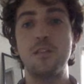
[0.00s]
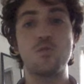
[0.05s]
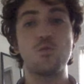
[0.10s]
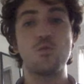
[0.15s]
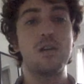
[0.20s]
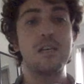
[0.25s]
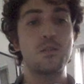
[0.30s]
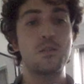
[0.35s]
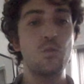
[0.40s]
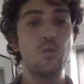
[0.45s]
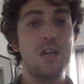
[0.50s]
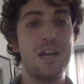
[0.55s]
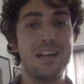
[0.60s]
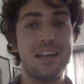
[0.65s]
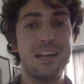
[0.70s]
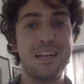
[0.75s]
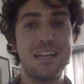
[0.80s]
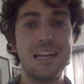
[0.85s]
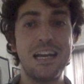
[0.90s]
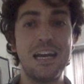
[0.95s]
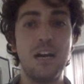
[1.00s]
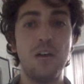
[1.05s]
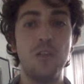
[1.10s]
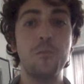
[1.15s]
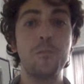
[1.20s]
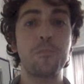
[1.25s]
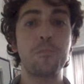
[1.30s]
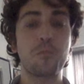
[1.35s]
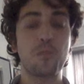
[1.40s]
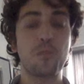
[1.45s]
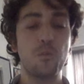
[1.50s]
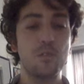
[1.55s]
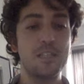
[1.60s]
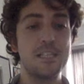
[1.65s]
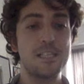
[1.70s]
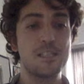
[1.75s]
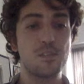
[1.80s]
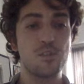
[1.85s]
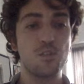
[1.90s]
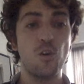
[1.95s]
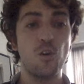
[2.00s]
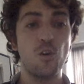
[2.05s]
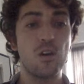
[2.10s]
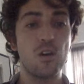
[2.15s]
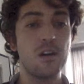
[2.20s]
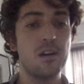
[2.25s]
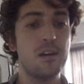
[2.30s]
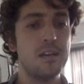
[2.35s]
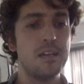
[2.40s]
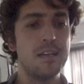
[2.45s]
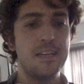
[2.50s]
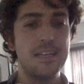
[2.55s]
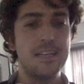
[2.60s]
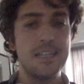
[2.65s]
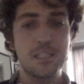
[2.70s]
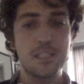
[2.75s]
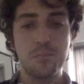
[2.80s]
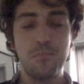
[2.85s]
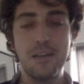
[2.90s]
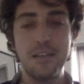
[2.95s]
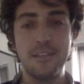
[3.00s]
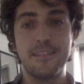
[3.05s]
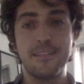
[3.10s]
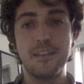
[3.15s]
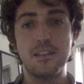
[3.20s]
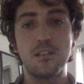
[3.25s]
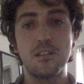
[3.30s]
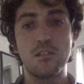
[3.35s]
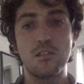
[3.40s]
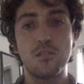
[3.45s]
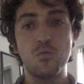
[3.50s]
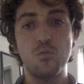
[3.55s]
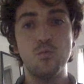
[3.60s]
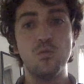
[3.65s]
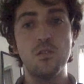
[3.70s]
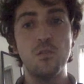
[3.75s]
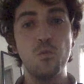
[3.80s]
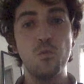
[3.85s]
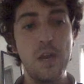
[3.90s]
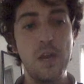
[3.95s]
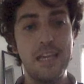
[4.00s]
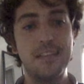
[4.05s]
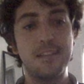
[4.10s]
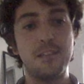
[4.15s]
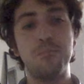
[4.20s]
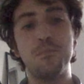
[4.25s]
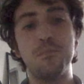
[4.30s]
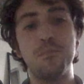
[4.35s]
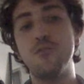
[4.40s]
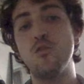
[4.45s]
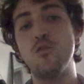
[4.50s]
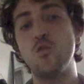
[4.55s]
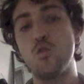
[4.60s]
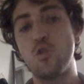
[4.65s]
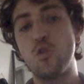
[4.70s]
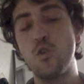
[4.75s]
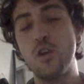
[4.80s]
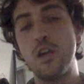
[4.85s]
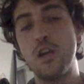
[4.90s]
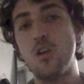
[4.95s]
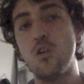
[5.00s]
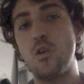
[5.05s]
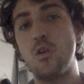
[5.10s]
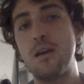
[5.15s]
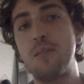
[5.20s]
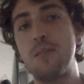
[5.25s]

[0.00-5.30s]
So as we are right now with this stock, it's better to wait before going long.